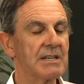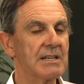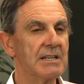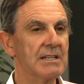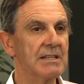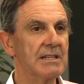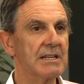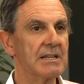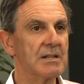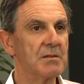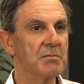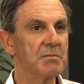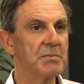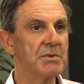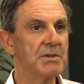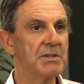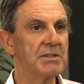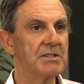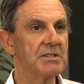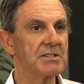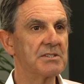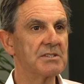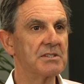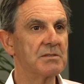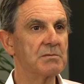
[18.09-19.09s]
that a
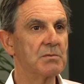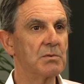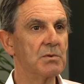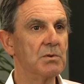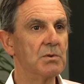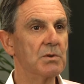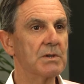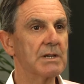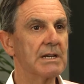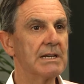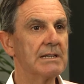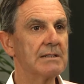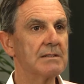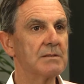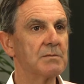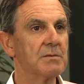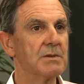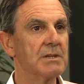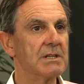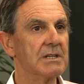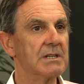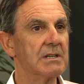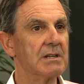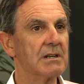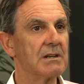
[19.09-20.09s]
purchaser will look at
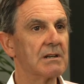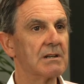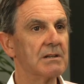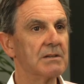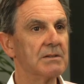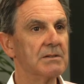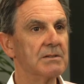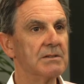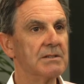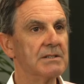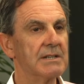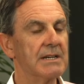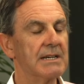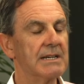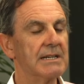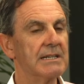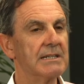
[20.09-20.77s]
will include